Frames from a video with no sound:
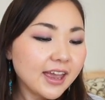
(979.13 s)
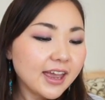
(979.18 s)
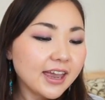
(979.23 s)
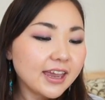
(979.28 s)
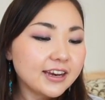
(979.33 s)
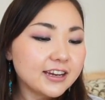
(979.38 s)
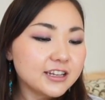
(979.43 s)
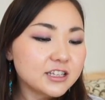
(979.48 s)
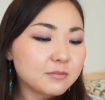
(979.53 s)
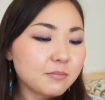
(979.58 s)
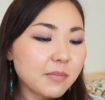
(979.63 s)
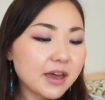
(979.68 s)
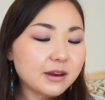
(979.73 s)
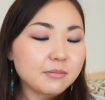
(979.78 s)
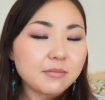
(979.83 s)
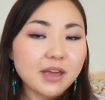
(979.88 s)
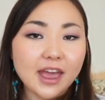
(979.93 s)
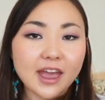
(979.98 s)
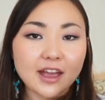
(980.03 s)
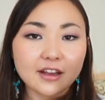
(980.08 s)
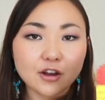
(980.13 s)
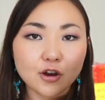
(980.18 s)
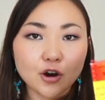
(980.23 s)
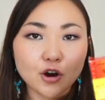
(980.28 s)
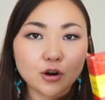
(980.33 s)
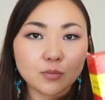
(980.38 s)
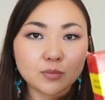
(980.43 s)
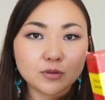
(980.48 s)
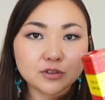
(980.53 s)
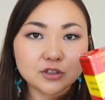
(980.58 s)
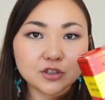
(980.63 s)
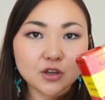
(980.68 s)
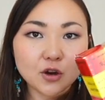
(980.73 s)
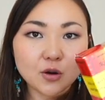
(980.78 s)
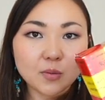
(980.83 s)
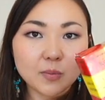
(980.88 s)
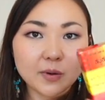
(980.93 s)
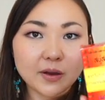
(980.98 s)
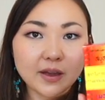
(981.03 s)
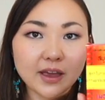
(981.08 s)
It is Madame Hang herbal
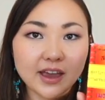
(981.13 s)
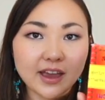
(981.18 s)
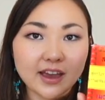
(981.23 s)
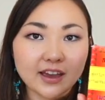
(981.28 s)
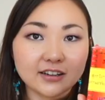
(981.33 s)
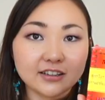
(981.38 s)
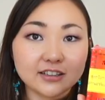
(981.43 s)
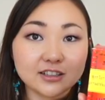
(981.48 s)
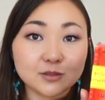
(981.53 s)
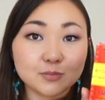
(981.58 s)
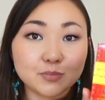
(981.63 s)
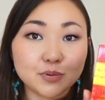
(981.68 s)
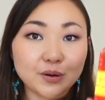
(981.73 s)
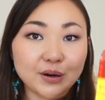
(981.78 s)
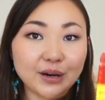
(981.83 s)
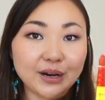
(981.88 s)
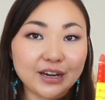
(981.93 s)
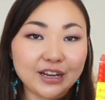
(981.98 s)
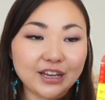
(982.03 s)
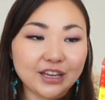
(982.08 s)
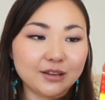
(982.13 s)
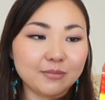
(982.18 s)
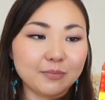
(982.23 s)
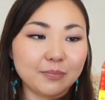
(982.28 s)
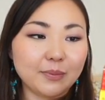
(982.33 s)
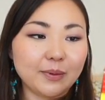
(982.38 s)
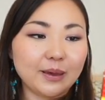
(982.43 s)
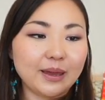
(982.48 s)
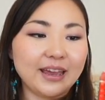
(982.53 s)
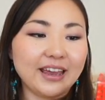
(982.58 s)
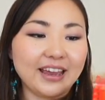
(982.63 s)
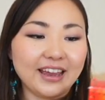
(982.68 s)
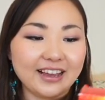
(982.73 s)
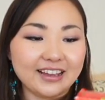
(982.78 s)
soap, and it's pretty big.